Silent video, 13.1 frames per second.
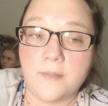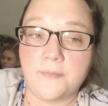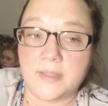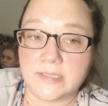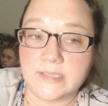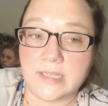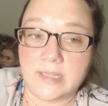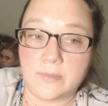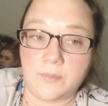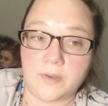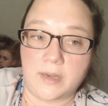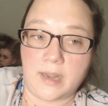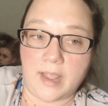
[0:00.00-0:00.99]
They said they
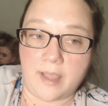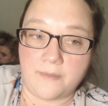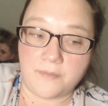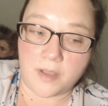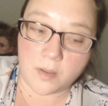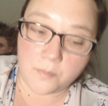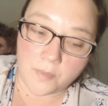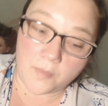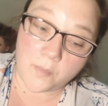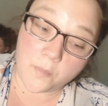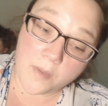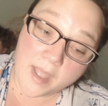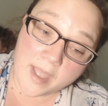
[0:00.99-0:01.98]
were going to have help on the
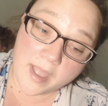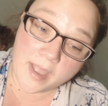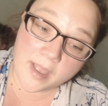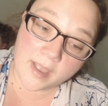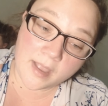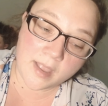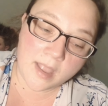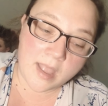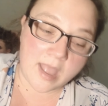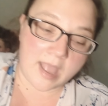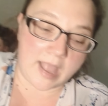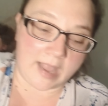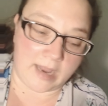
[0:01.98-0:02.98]
way,
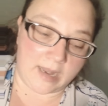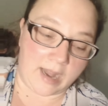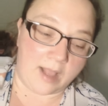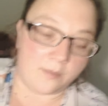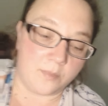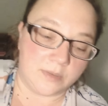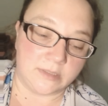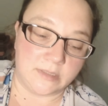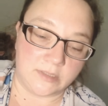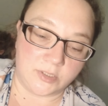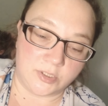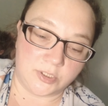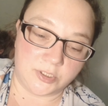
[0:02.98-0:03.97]
and I
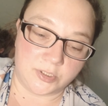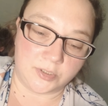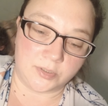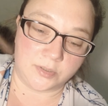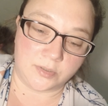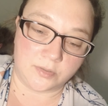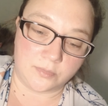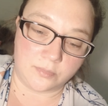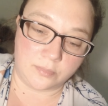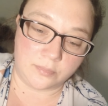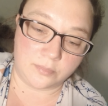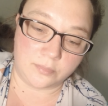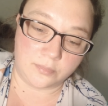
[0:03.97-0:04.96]
wasn't sure
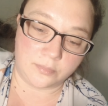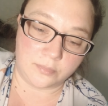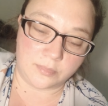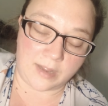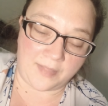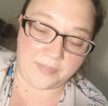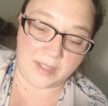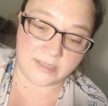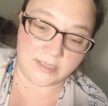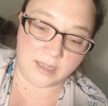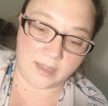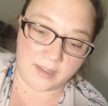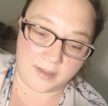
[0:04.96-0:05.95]
at that
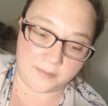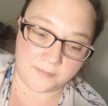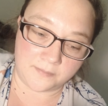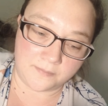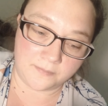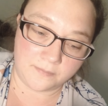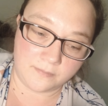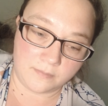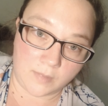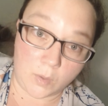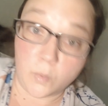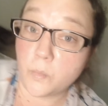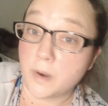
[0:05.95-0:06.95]
time
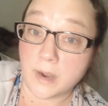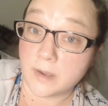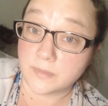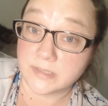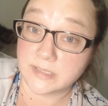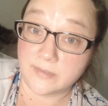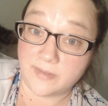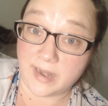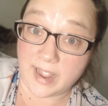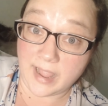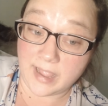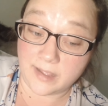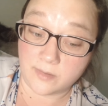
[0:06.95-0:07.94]
where I was even
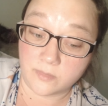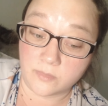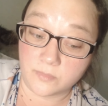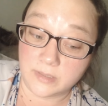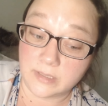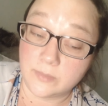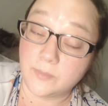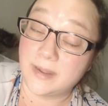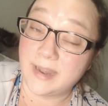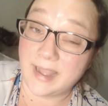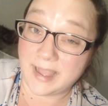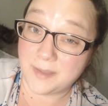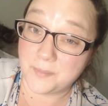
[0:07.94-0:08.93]
at or really what
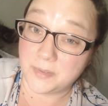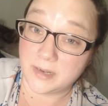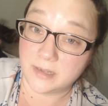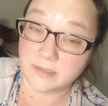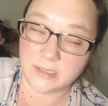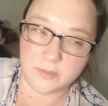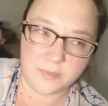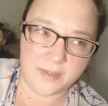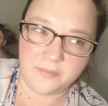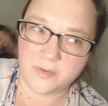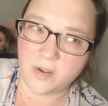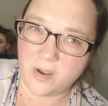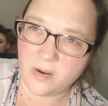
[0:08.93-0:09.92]
happened. I was like, did we have
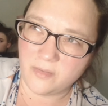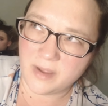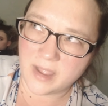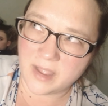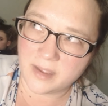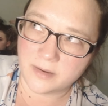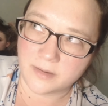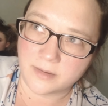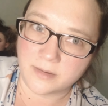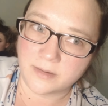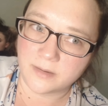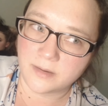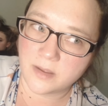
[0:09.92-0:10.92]
a car wreck,
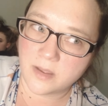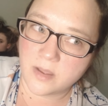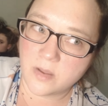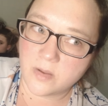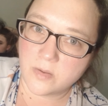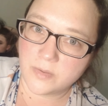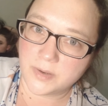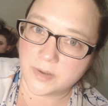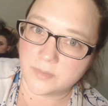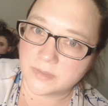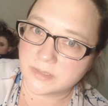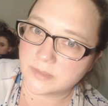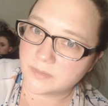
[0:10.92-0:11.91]
or you know,
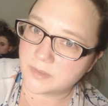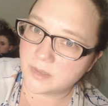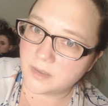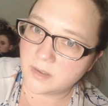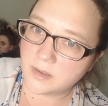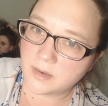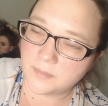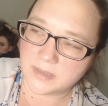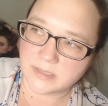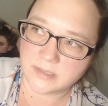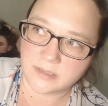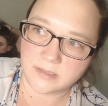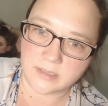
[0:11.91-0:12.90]
what's going on? And my
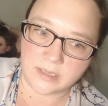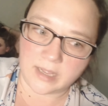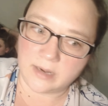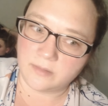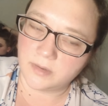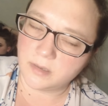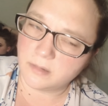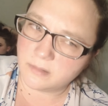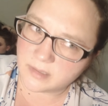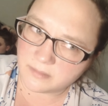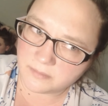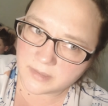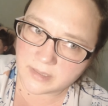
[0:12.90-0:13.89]
son's like, I don't know,
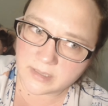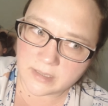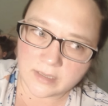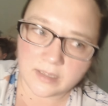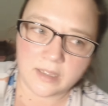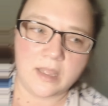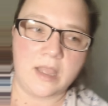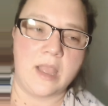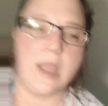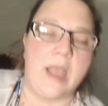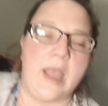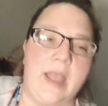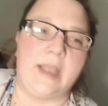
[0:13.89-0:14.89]
did we?
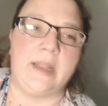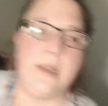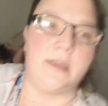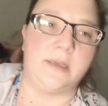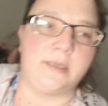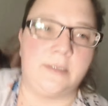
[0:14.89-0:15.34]
And